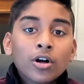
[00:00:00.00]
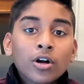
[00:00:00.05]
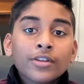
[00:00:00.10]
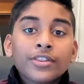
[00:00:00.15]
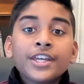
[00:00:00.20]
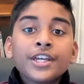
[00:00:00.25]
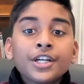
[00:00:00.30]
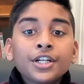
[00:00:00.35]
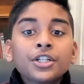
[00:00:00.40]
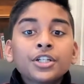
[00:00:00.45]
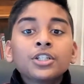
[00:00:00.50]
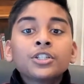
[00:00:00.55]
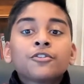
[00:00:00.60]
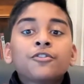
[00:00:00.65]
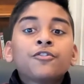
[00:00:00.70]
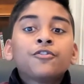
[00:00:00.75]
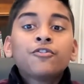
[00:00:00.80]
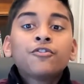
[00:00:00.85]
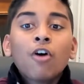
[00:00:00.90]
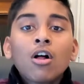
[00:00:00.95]
are the years
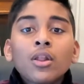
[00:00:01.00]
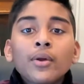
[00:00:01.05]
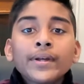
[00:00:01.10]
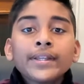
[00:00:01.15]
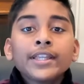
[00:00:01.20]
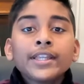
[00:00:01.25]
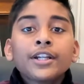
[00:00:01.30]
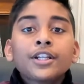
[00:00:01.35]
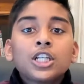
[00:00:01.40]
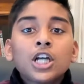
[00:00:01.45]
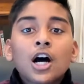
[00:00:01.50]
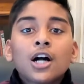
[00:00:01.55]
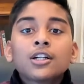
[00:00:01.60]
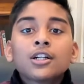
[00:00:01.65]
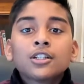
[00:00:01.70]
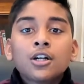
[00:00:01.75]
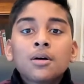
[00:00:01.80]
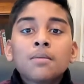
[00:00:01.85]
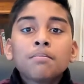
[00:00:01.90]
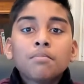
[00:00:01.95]
following the
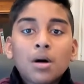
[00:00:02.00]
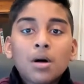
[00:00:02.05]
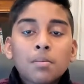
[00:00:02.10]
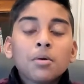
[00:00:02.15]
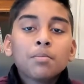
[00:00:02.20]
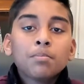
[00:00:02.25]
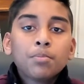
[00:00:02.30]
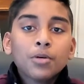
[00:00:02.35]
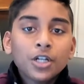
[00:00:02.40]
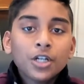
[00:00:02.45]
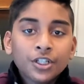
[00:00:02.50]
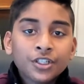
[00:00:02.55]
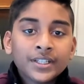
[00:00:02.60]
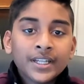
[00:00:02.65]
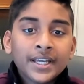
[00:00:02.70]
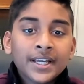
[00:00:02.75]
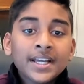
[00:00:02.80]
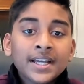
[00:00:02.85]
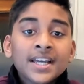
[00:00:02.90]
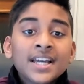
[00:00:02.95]
dot-com bubble
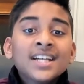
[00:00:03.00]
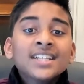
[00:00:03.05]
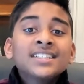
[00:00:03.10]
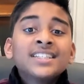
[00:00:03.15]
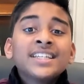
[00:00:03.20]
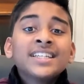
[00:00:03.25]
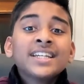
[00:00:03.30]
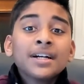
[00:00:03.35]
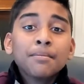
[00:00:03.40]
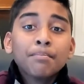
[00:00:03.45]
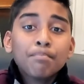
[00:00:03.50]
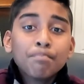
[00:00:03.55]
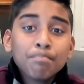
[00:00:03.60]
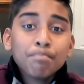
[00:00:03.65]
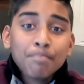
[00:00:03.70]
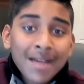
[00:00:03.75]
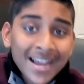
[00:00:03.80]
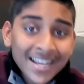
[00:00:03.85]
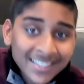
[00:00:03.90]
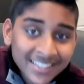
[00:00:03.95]
bursting, seeing a
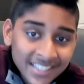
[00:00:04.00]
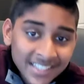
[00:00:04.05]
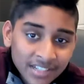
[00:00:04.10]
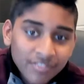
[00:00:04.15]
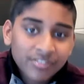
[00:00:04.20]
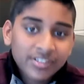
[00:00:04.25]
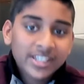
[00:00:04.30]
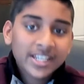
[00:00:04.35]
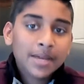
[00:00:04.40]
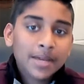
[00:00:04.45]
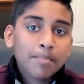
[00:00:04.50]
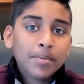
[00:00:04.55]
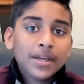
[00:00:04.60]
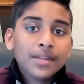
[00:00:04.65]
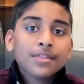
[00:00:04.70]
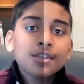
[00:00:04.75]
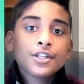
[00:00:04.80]
massive dip in